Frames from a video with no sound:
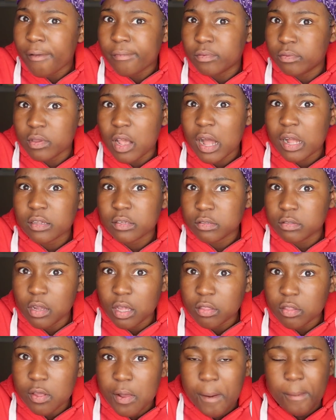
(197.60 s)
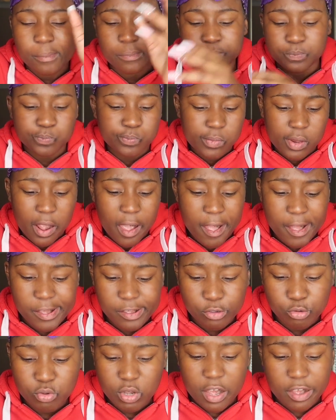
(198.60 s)
not nothing.
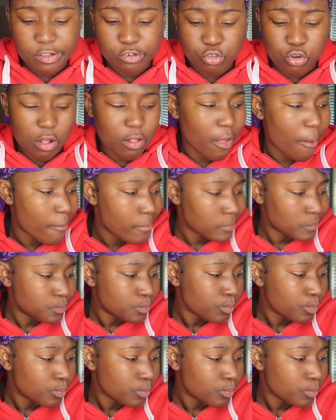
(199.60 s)
And you can't control it.